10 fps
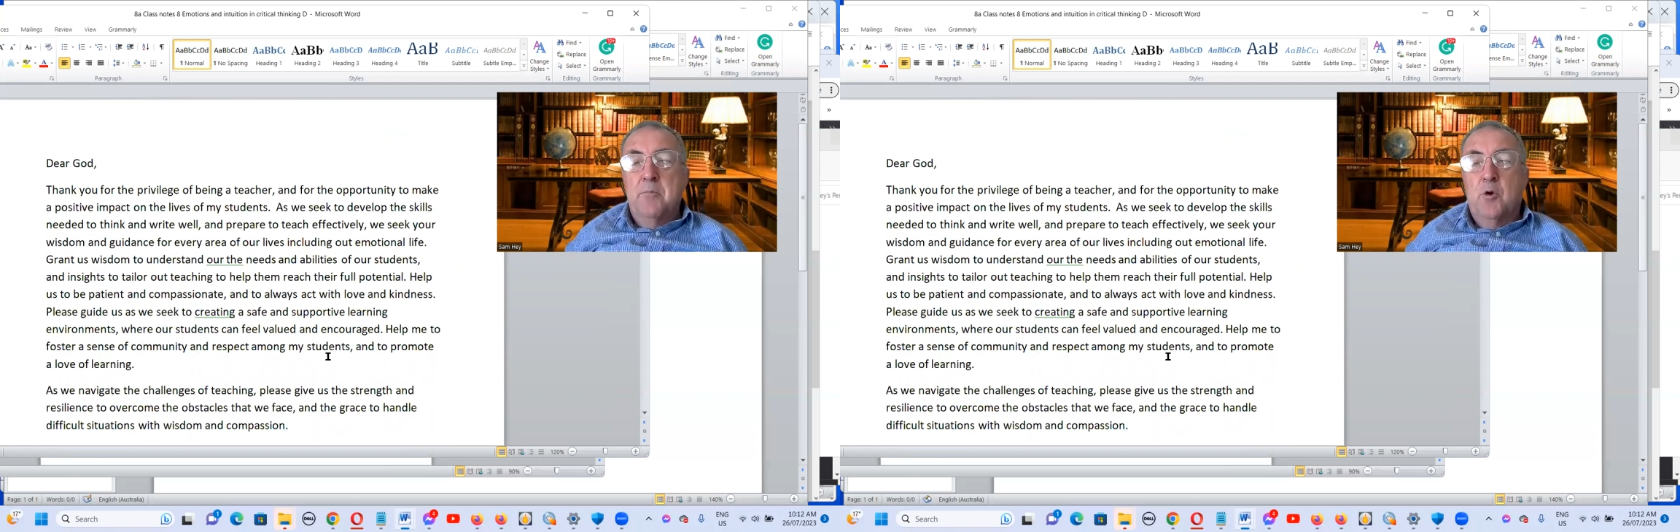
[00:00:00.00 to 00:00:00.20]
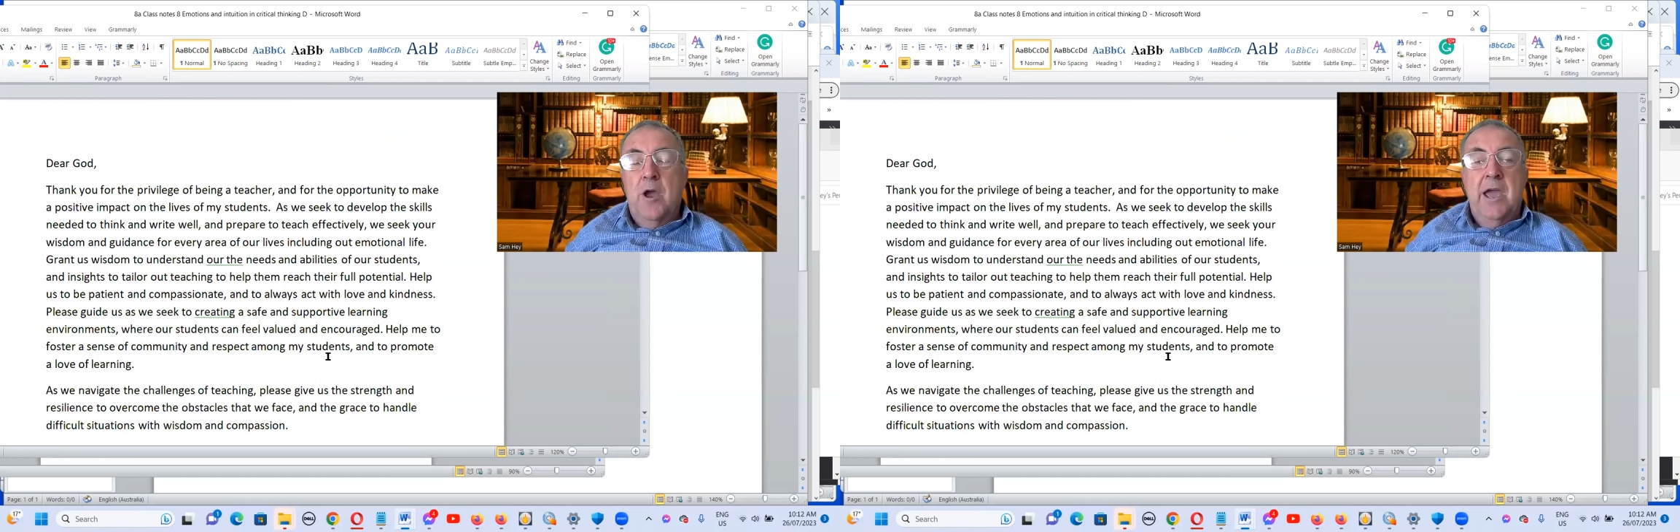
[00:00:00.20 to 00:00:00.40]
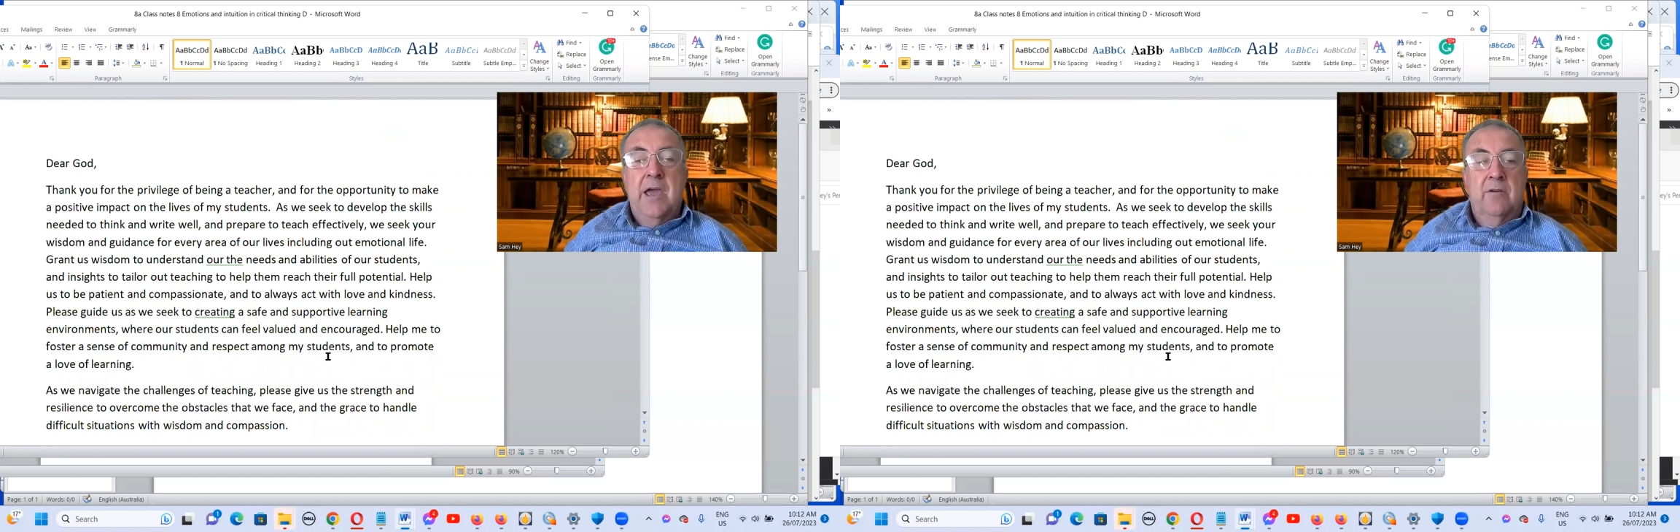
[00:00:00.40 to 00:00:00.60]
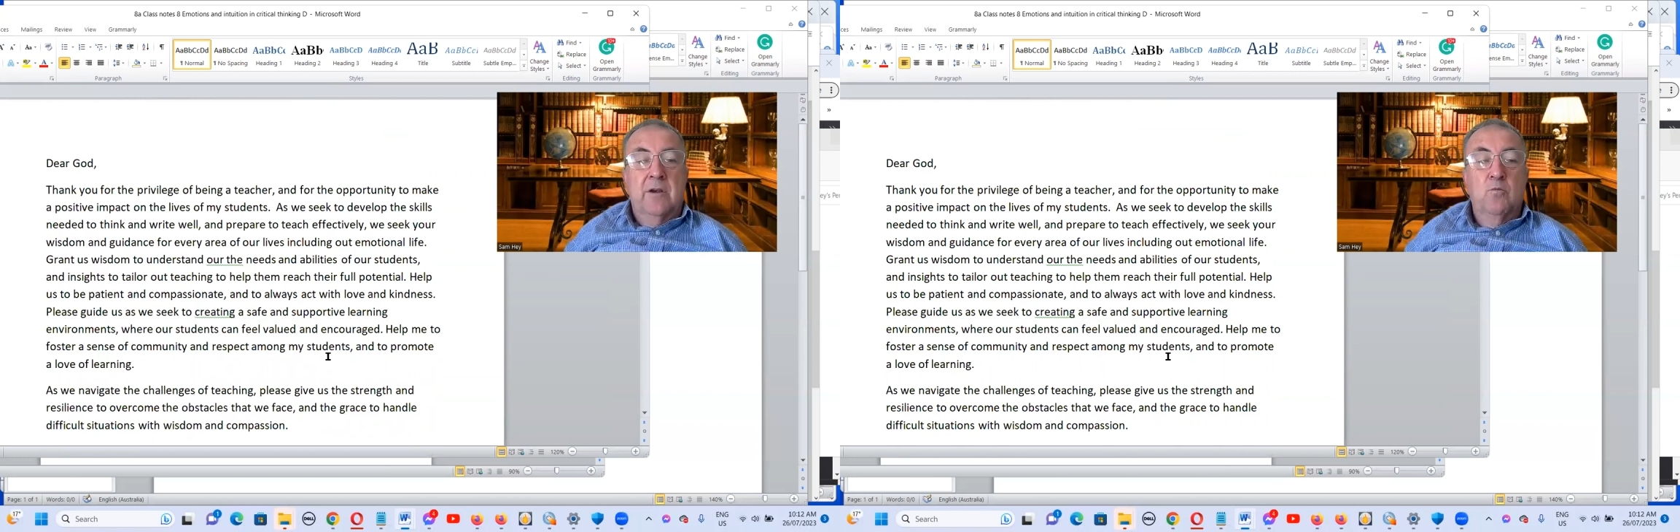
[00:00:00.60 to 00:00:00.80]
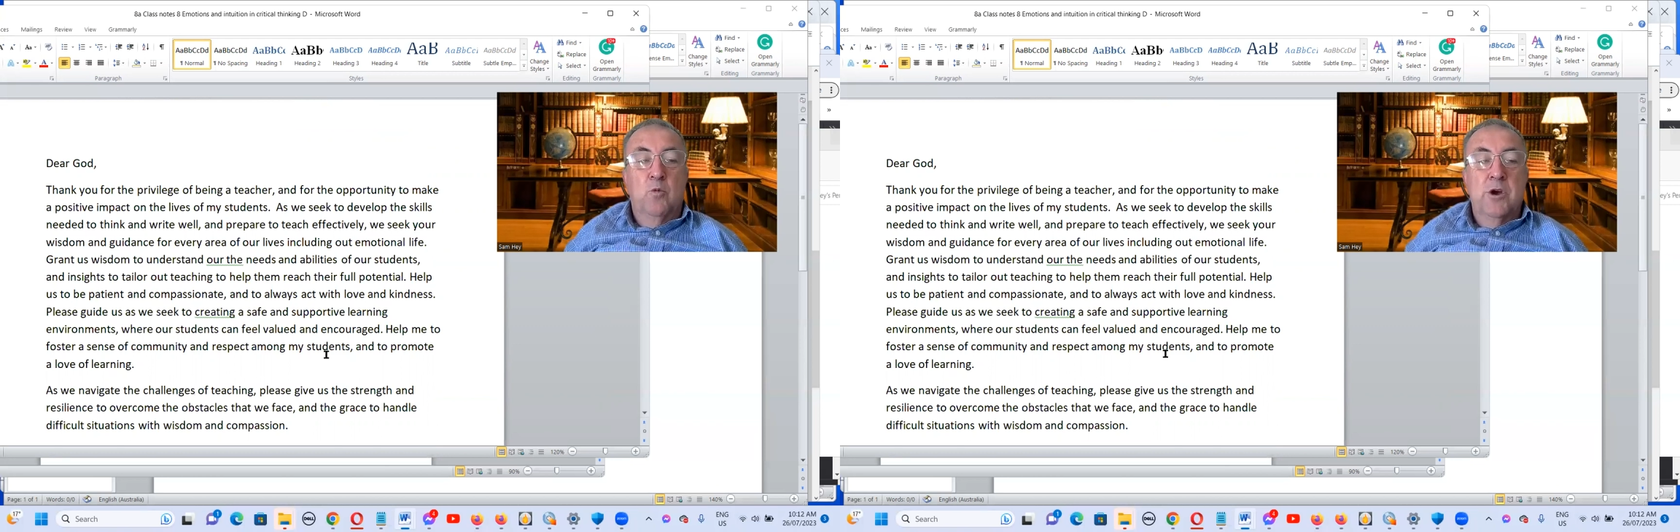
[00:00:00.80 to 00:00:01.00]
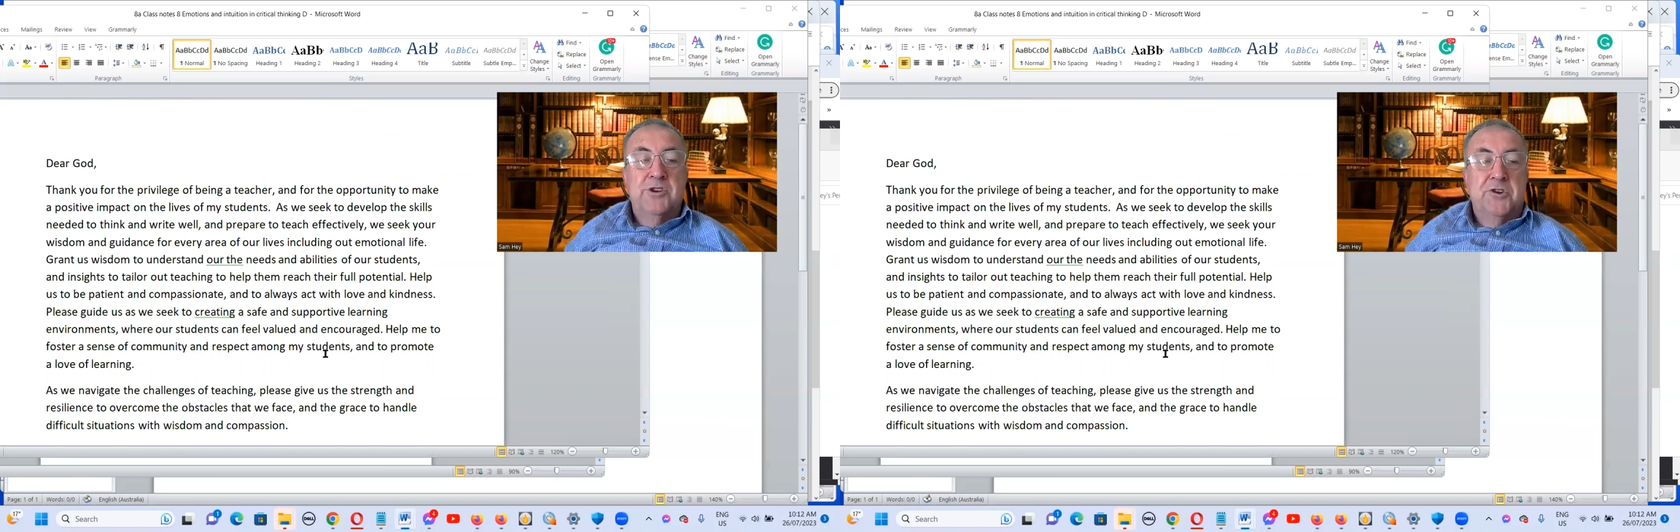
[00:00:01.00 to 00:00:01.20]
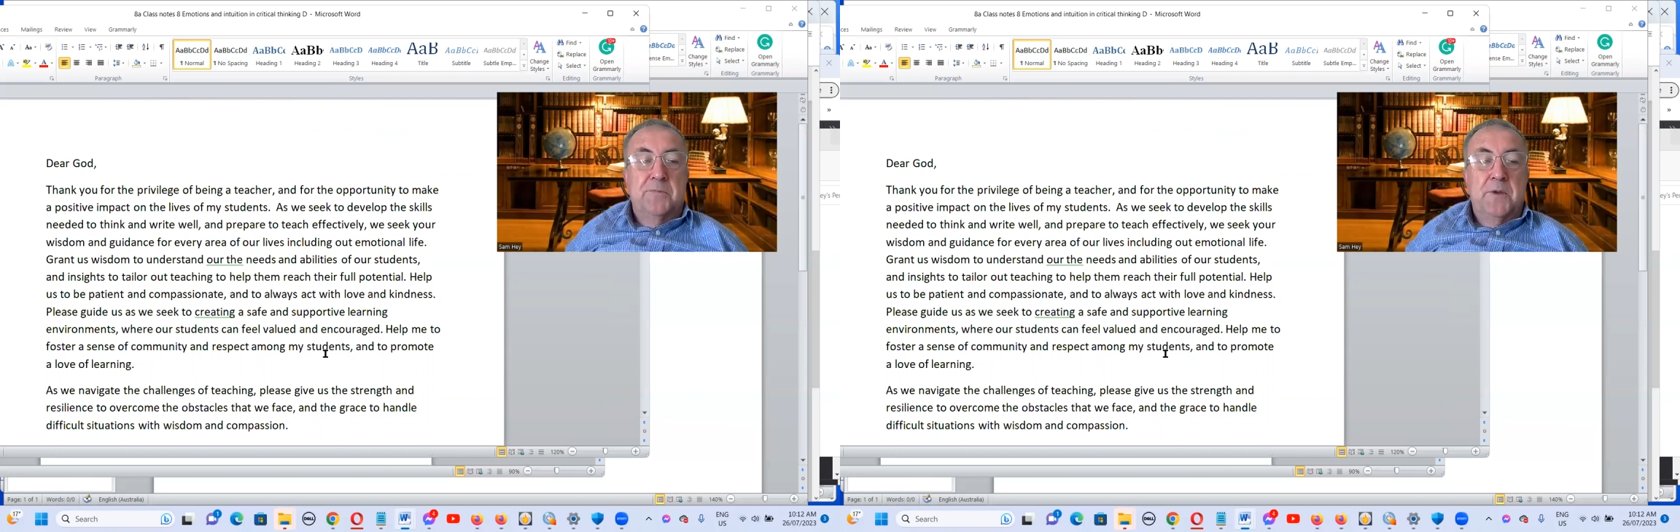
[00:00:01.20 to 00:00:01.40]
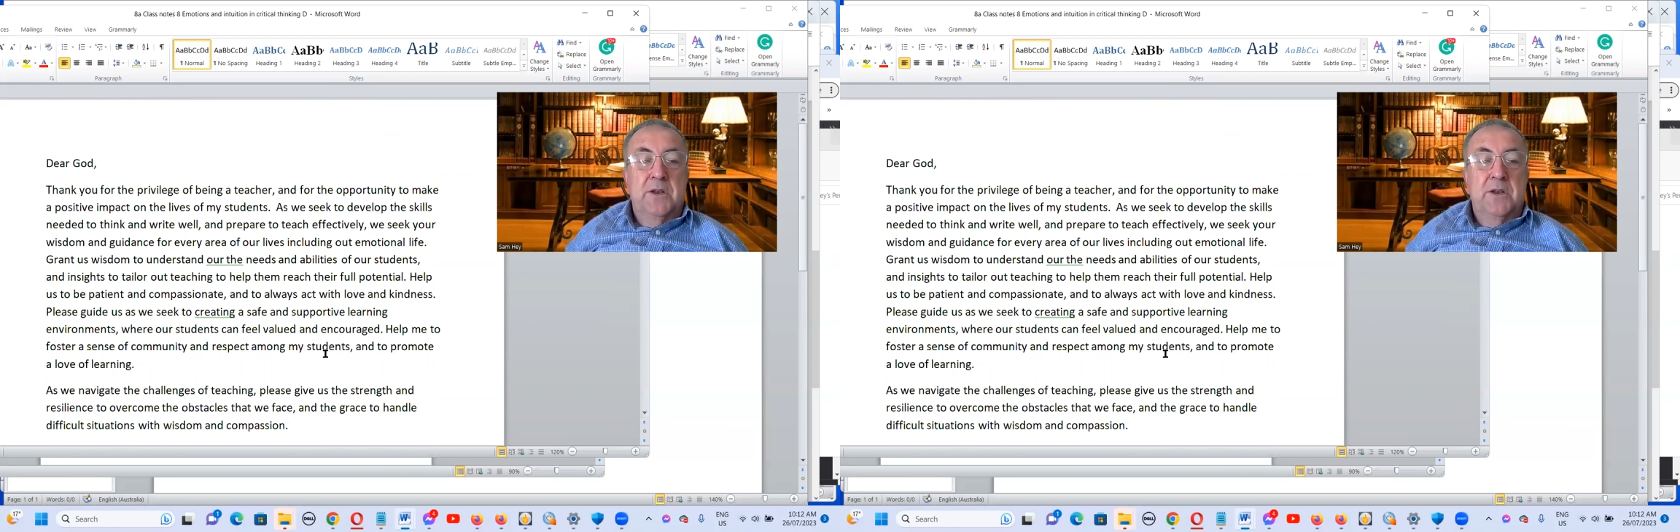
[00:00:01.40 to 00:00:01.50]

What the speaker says: prayer and worship